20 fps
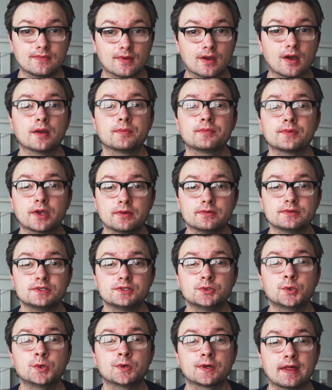I'm going to
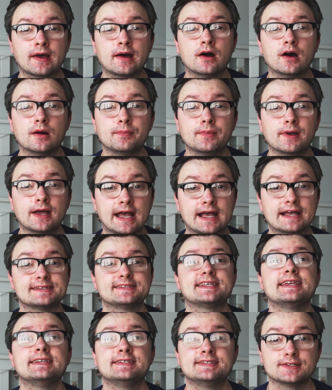chalk that up as
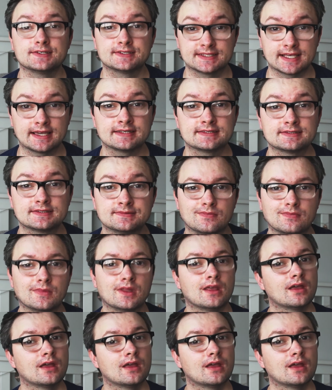a success.